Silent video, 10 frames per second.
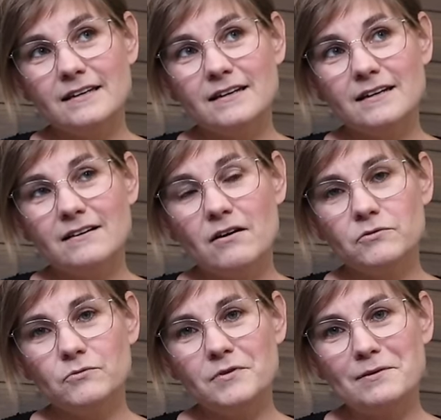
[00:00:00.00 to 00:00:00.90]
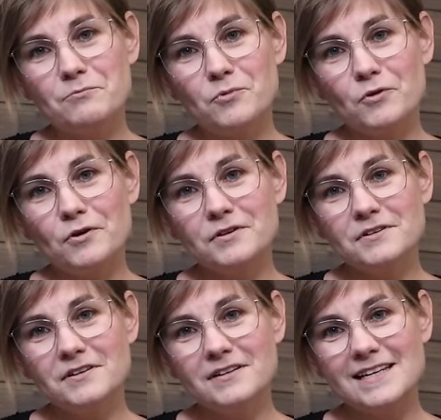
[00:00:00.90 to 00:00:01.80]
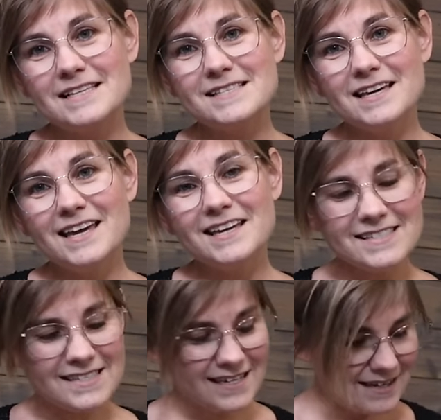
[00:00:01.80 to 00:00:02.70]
got really bored knitting it.